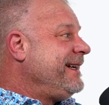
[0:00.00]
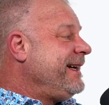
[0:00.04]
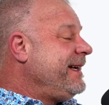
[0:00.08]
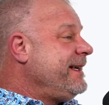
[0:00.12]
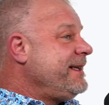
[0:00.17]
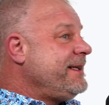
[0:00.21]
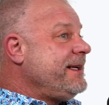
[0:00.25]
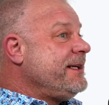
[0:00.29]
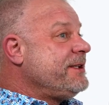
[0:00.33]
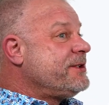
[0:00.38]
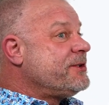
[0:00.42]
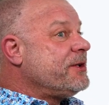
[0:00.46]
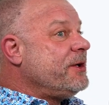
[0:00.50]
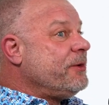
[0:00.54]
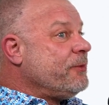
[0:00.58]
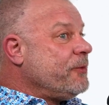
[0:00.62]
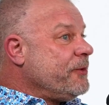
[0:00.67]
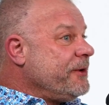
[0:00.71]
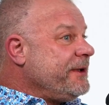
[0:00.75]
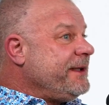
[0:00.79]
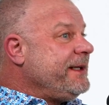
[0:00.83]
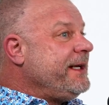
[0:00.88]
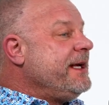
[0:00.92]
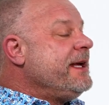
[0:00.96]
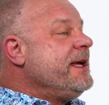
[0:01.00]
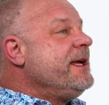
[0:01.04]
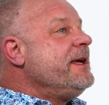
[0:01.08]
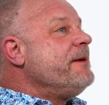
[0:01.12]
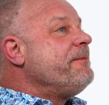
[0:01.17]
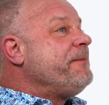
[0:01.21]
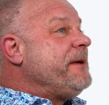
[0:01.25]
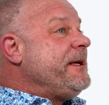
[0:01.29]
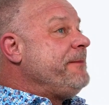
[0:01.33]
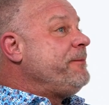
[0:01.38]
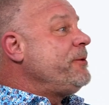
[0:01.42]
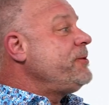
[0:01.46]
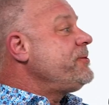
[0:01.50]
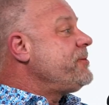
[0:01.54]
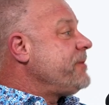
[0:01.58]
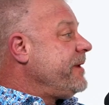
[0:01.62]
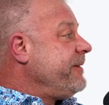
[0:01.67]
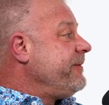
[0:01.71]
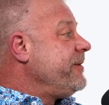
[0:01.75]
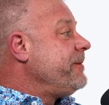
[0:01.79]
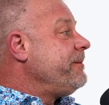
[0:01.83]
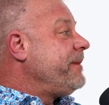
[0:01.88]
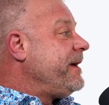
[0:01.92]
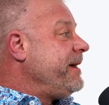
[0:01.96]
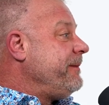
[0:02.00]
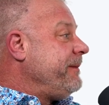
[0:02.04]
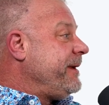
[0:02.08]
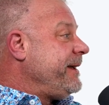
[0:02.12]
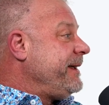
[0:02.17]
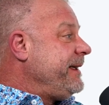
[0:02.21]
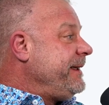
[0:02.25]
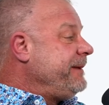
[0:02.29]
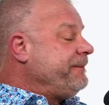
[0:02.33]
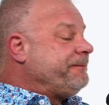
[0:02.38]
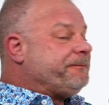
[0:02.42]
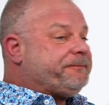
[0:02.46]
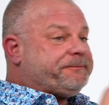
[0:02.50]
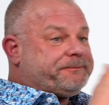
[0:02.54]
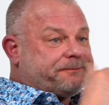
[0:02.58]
It's really people driven by money,